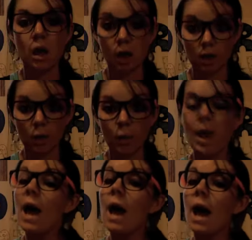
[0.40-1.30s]
Hello,
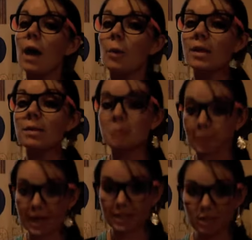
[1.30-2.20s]
and welcome to
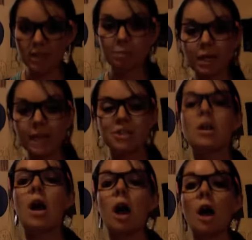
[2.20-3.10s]
Paige's
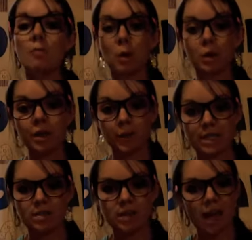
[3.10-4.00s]
explanation of polar
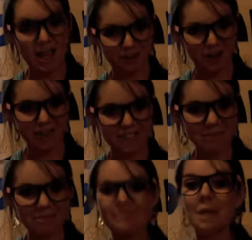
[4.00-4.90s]
equations and
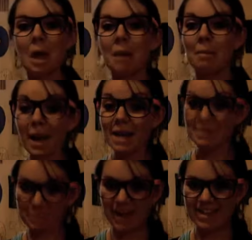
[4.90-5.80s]
graphs. My name
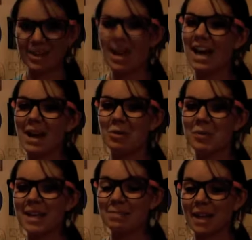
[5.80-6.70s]
is Paige, and I will
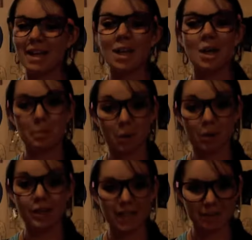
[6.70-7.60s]
be explaining
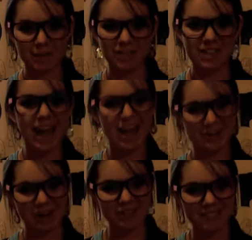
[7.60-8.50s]
polar equations
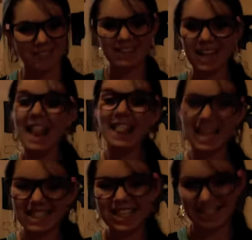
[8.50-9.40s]
and graphs.
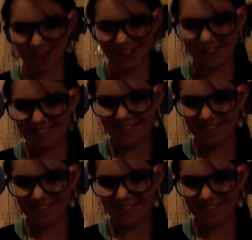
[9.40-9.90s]
Let's get started.